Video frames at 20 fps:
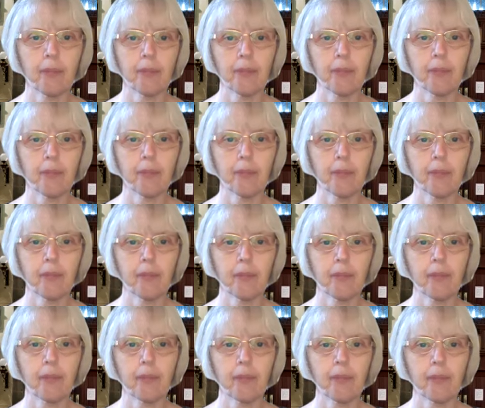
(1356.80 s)

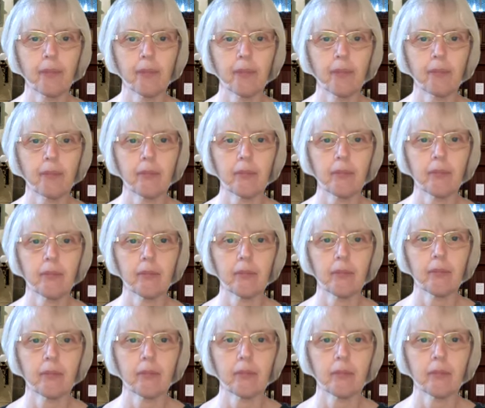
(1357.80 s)

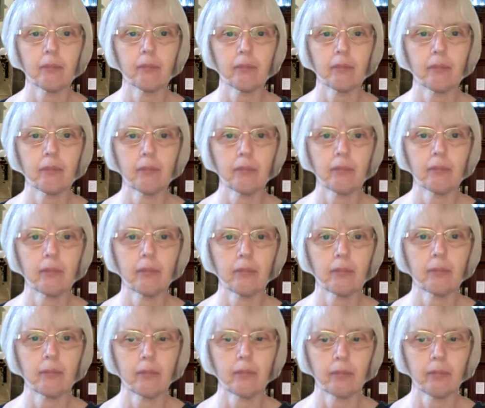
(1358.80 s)

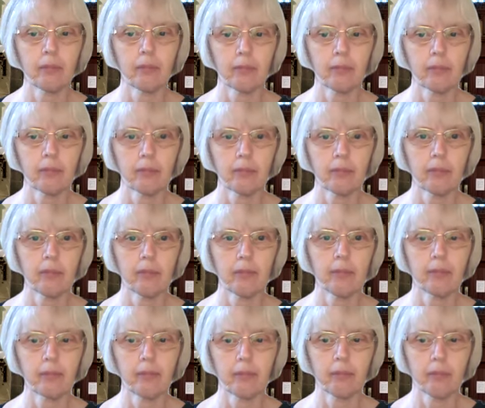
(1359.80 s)

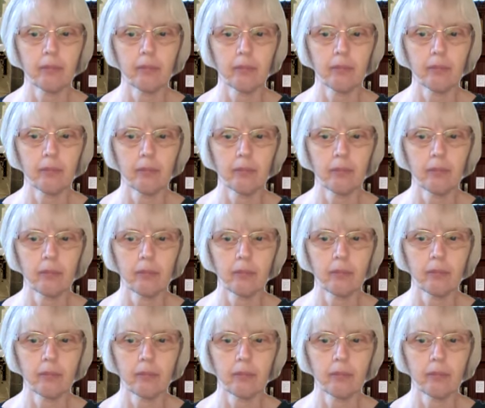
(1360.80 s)
Nobody speaks.